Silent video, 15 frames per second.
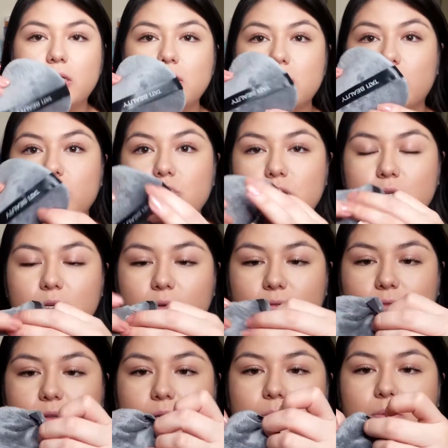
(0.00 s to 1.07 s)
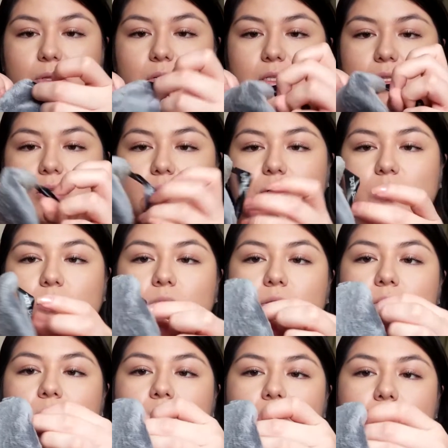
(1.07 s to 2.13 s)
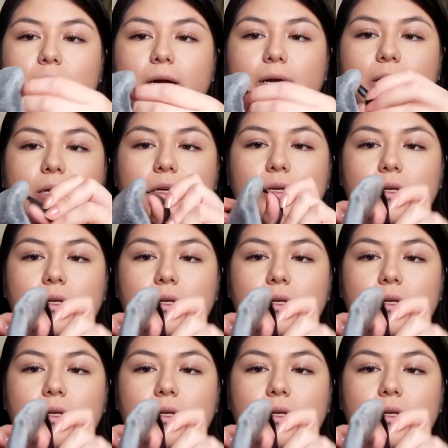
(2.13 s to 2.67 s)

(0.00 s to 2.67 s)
So I'm just gonna flip this little guy,